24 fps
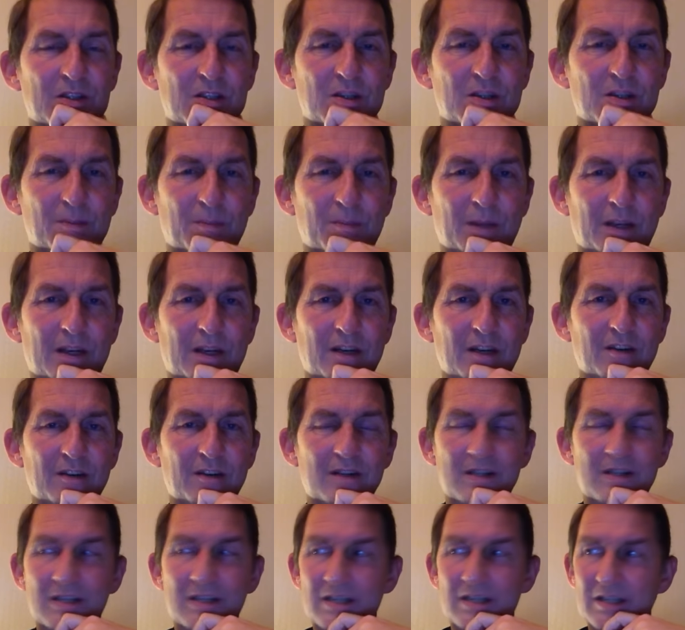Sabina and
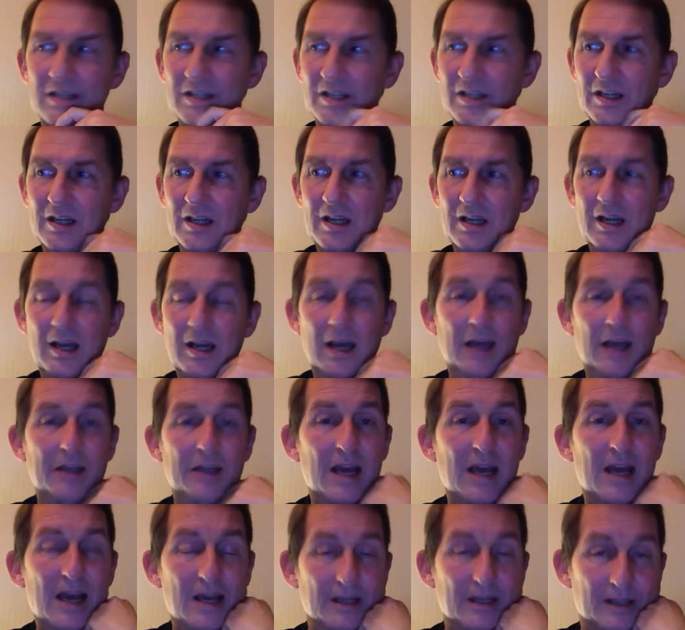her sister had
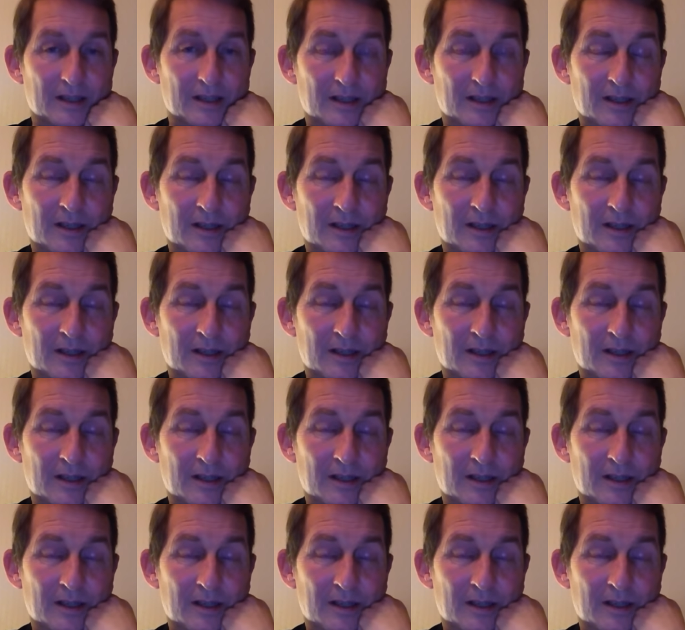had